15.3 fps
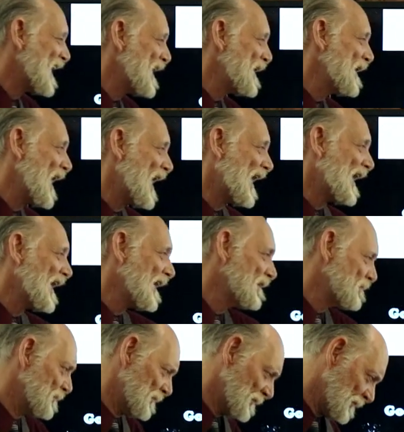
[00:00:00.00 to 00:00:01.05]
he
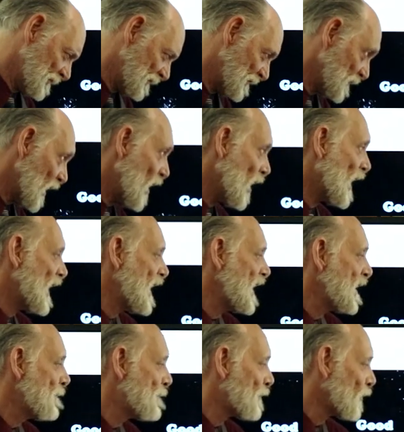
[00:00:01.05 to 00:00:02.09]
mm,
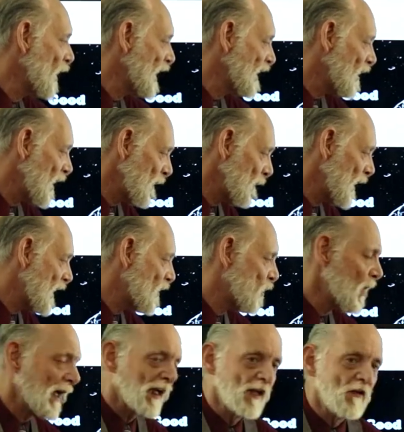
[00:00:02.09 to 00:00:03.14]
he bring he, he
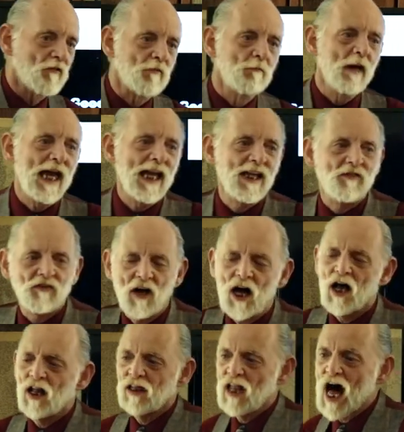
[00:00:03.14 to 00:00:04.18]
quickens, makes
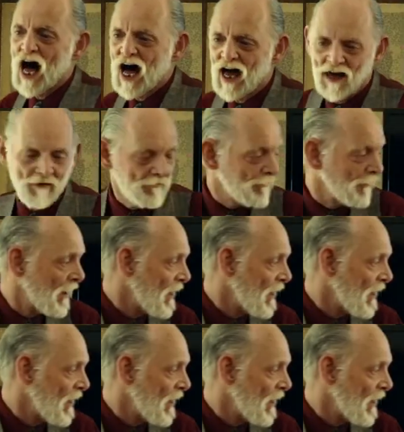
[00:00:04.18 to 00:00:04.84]
alive